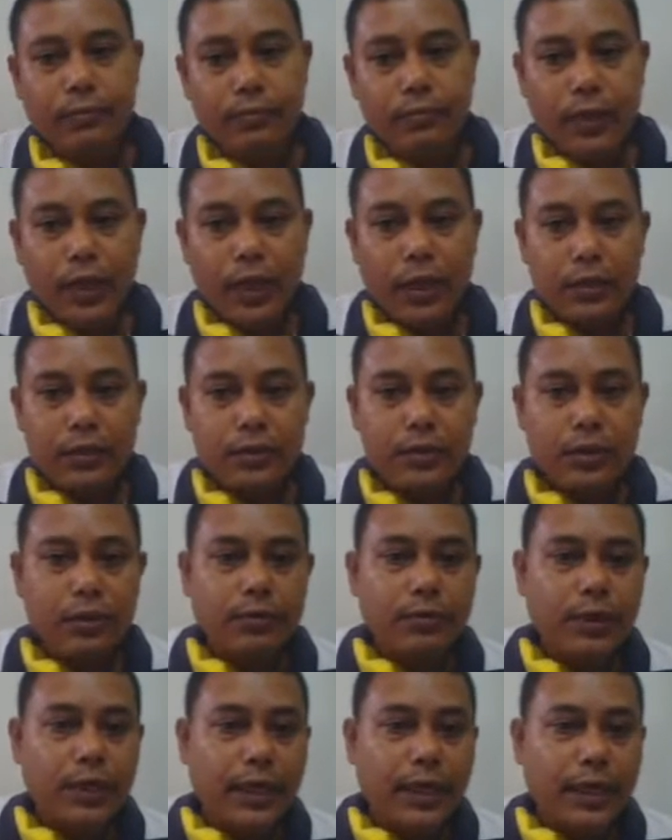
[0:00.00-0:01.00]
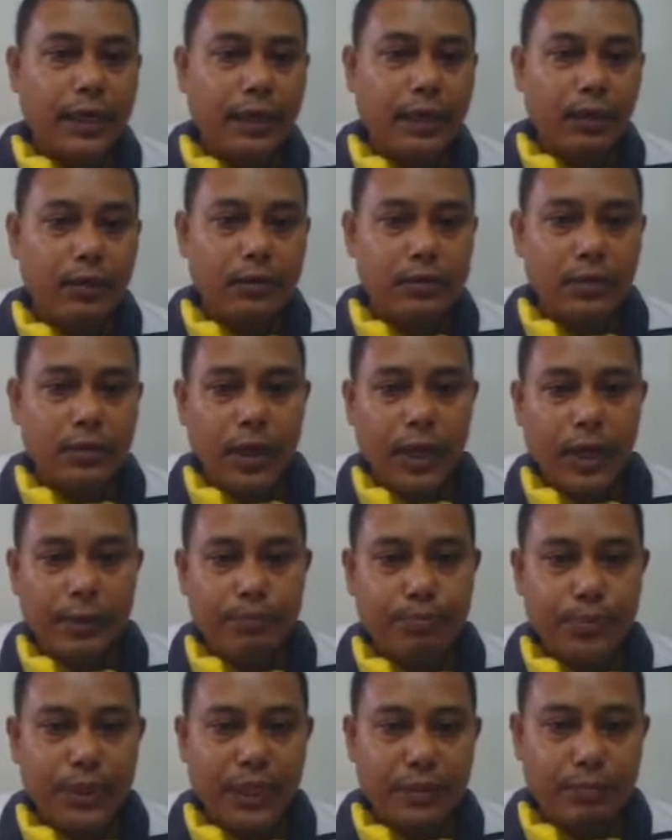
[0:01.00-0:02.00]
So we can also have
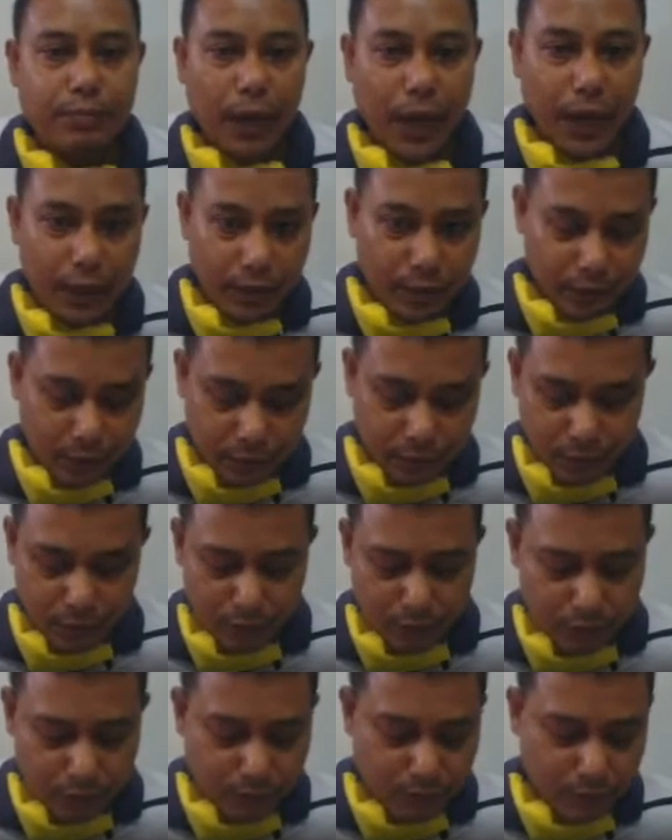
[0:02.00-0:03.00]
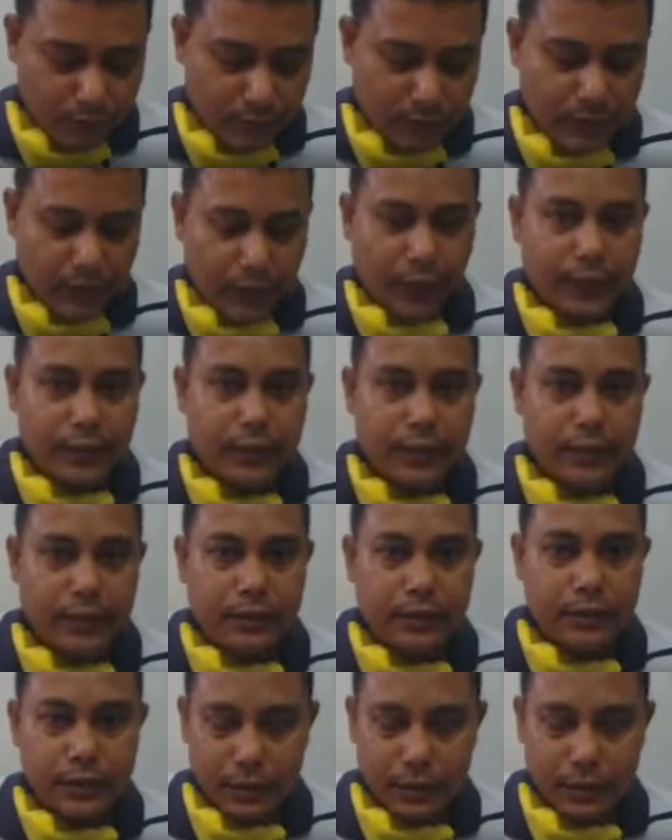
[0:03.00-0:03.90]
big pi also like this,